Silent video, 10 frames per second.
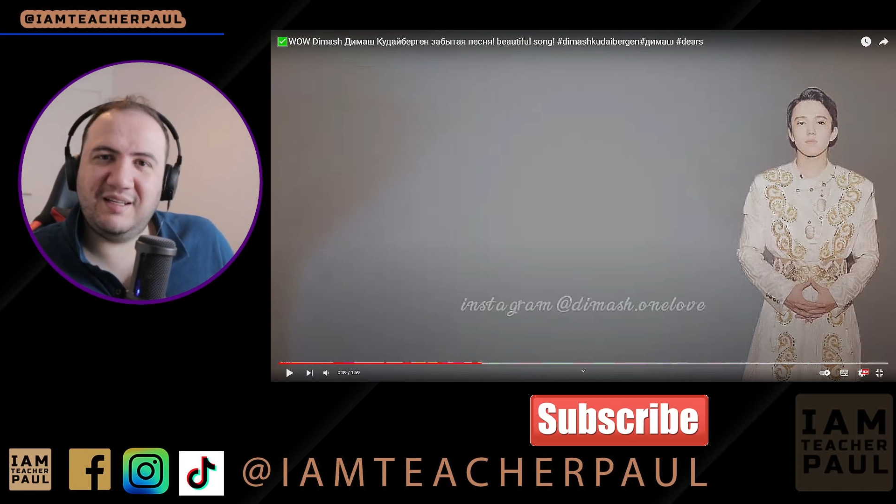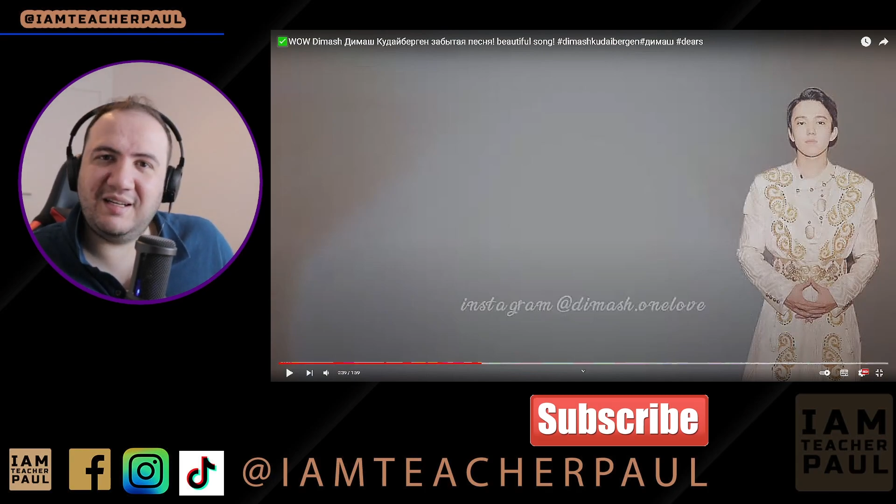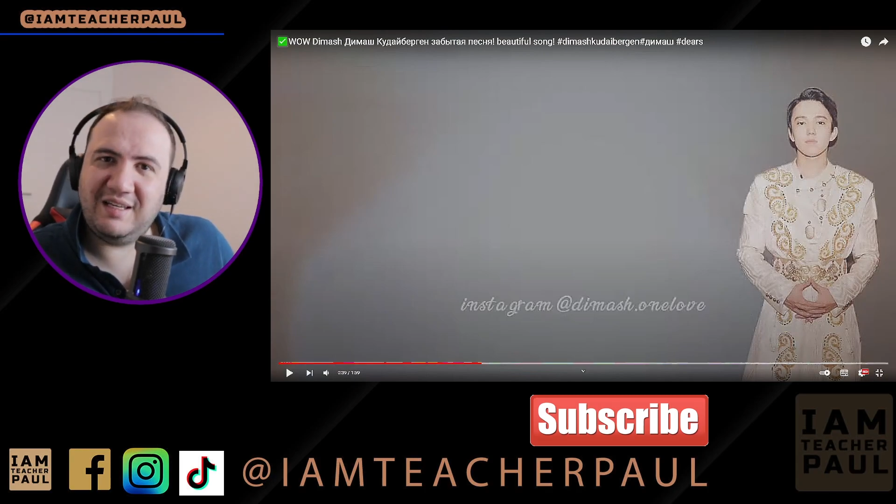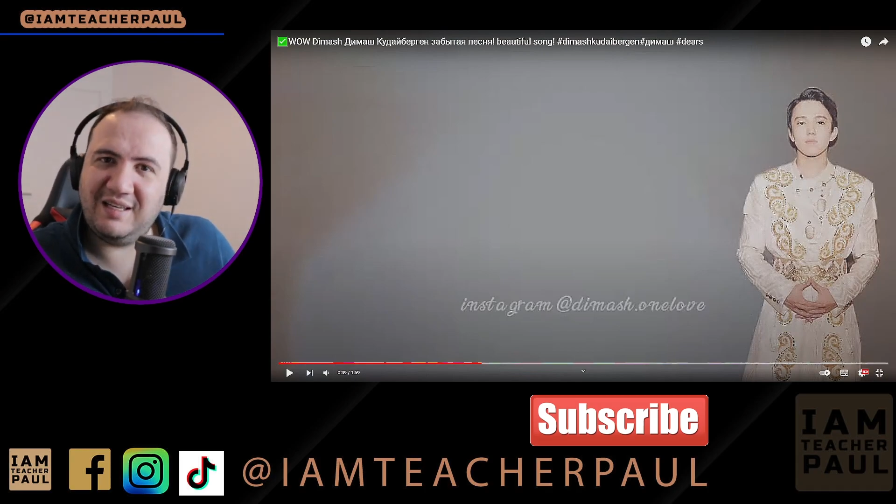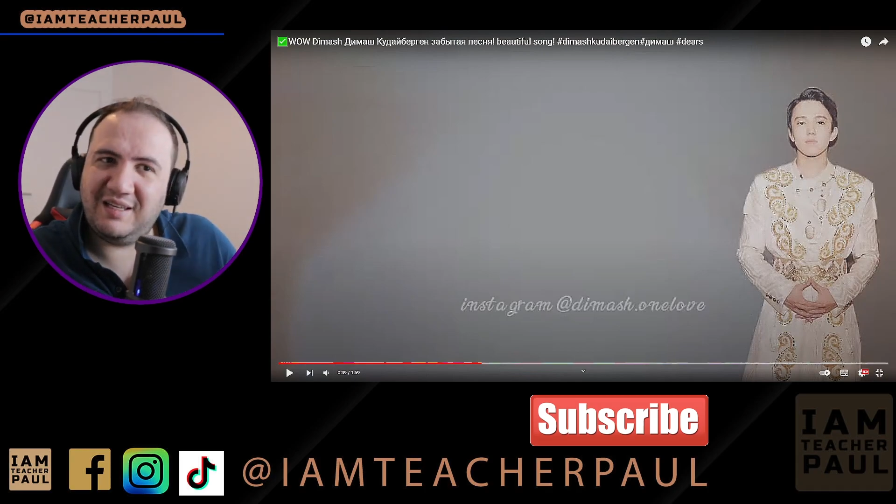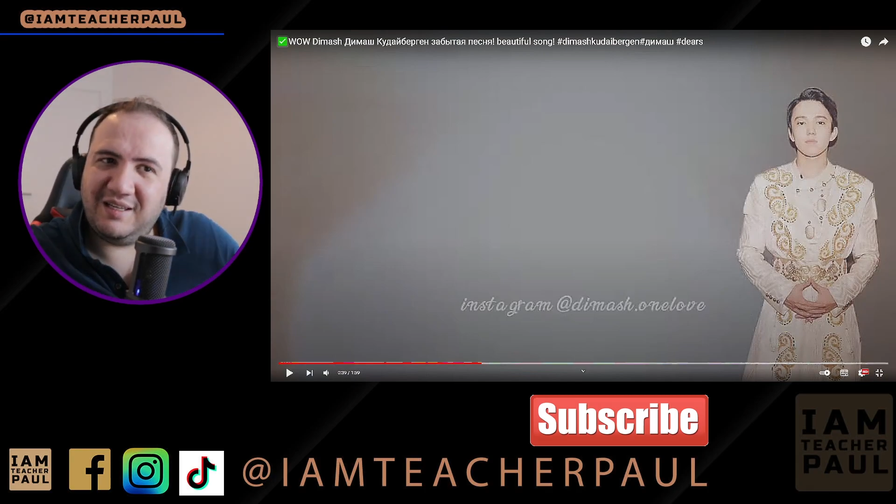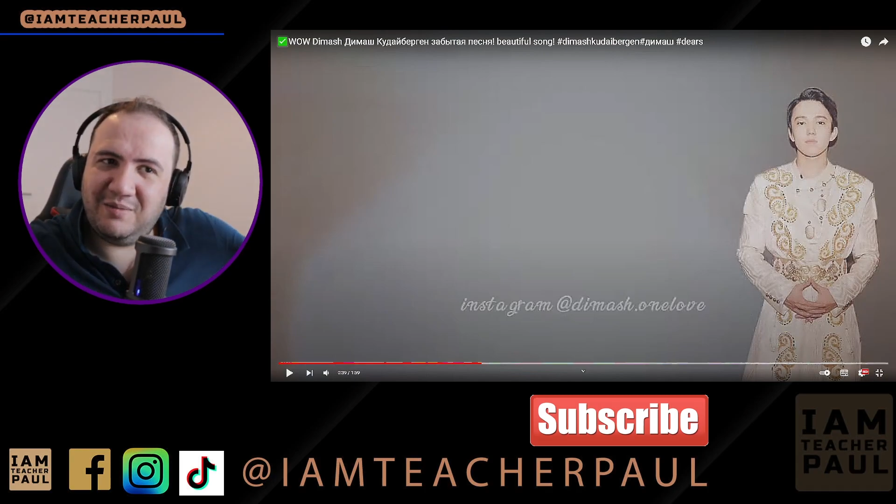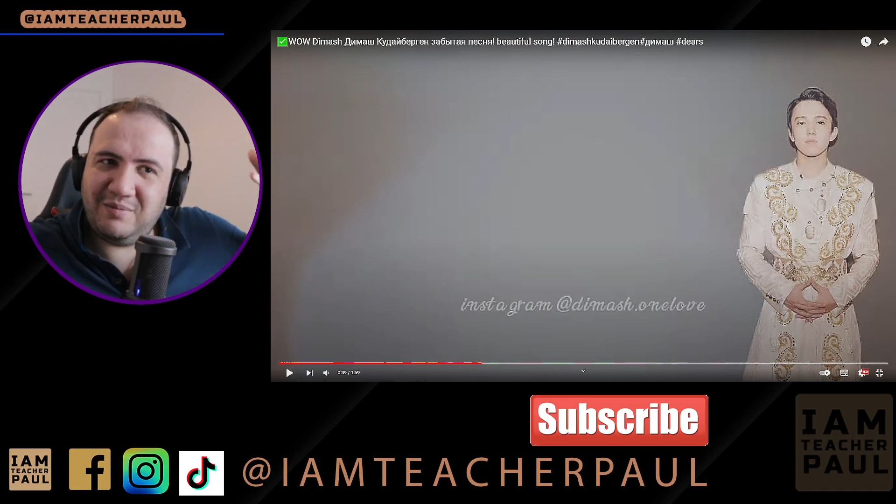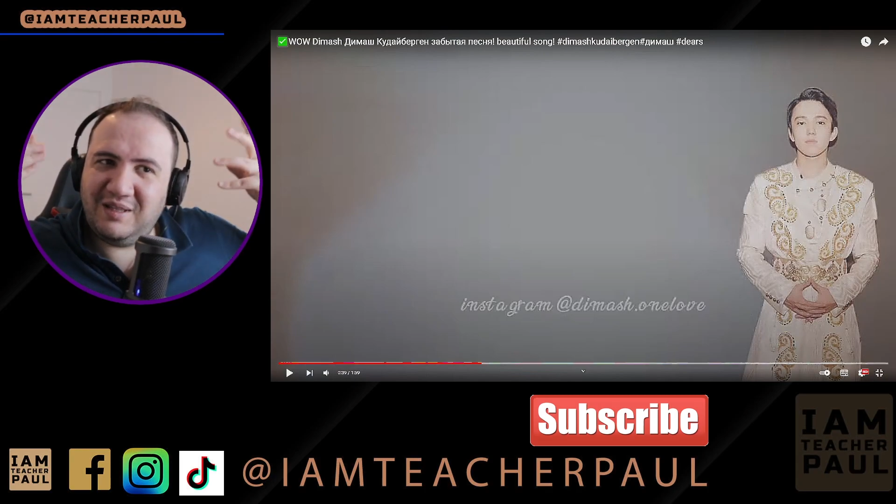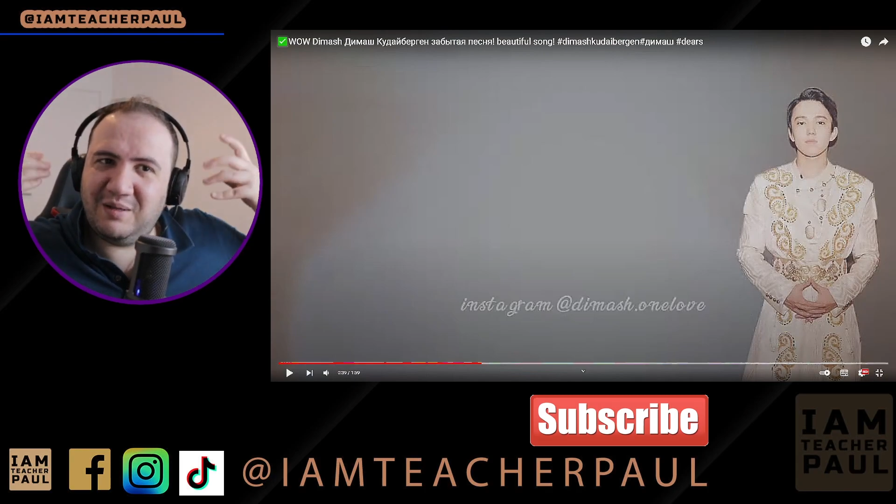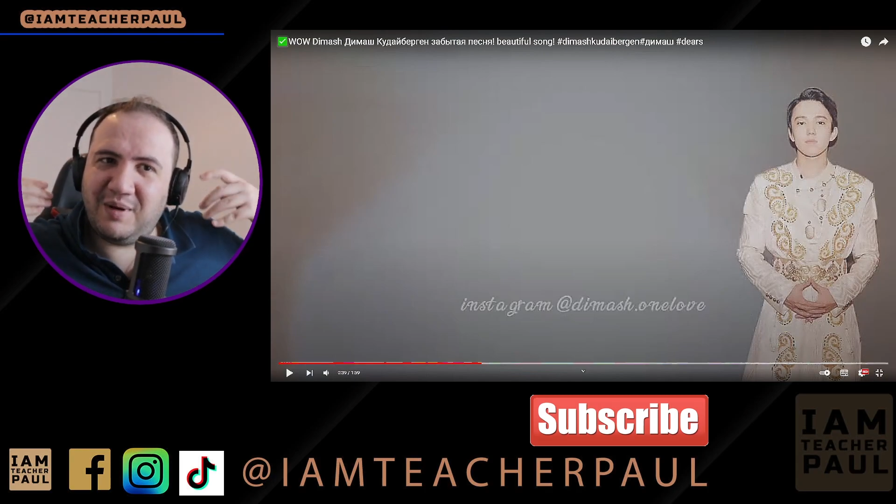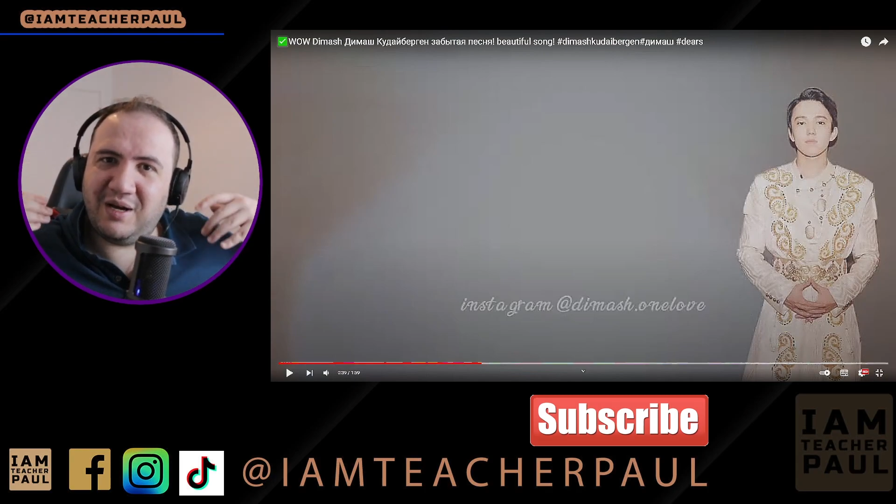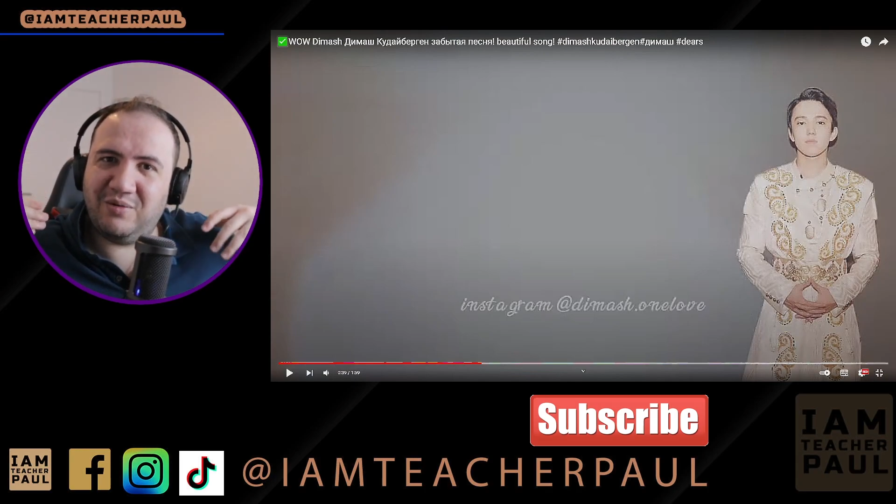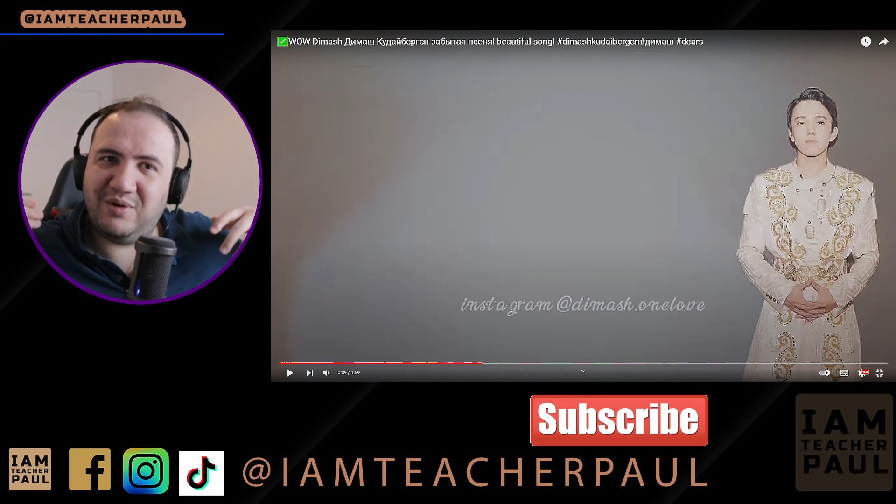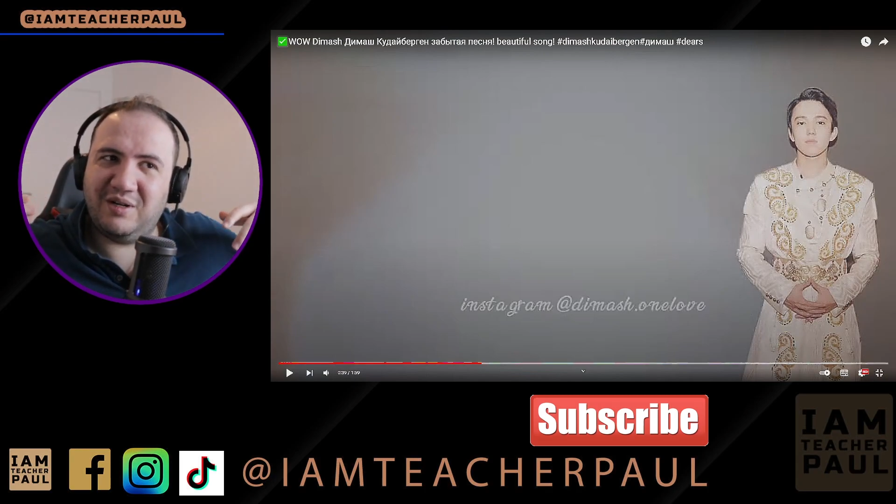him in the
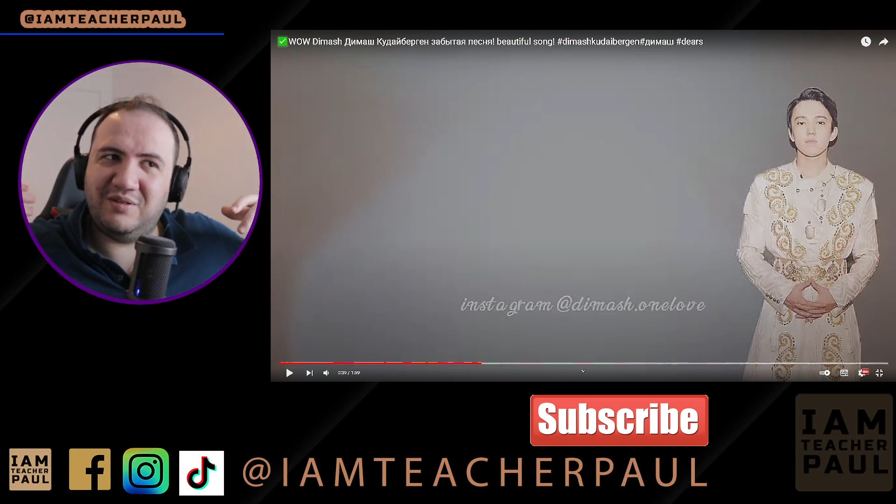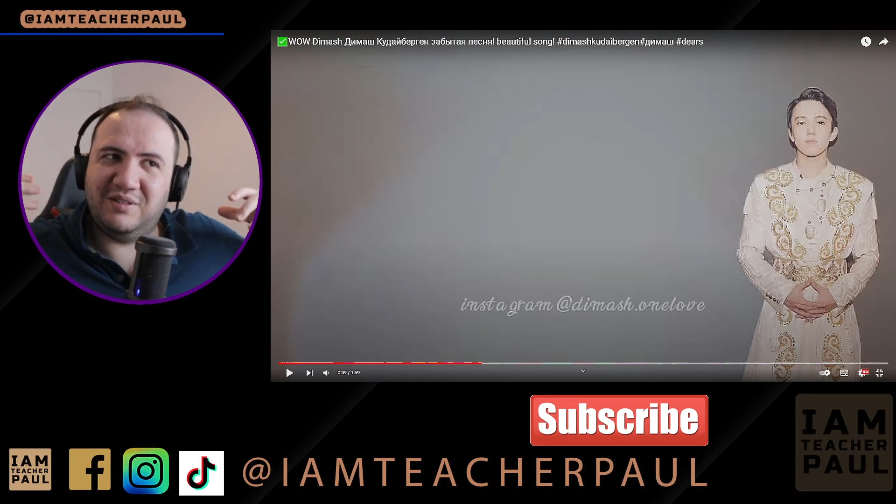background